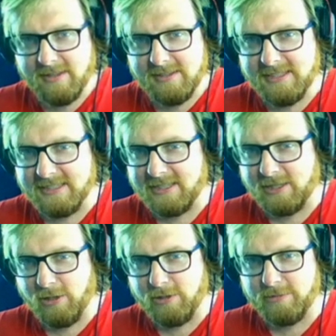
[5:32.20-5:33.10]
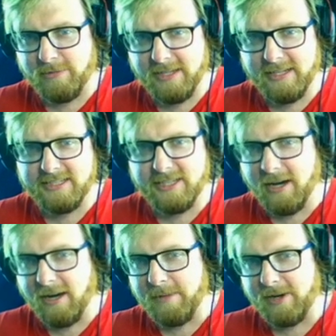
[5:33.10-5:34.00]
This is a close one. It's a
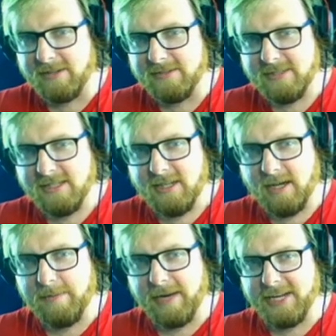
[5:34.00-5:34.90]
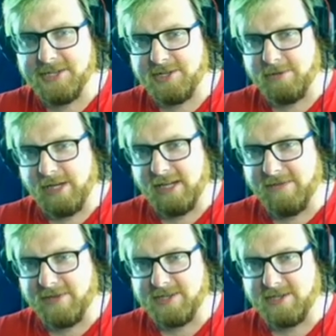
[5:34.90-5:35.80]
Hummer. Hummer H3
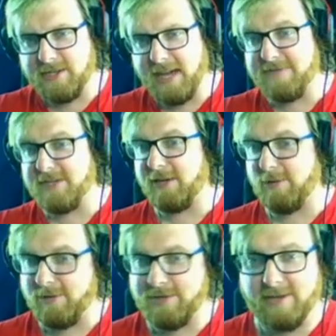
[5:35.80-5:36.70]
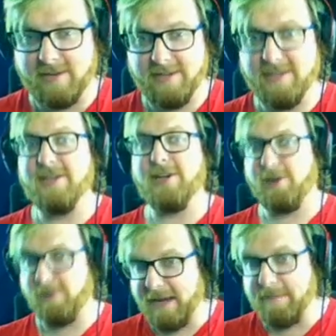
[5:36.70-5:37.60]
versus an FJ Cruiser.
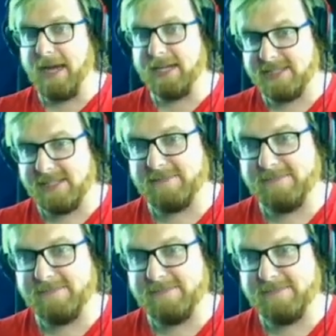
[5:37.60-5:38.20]
Great matchup.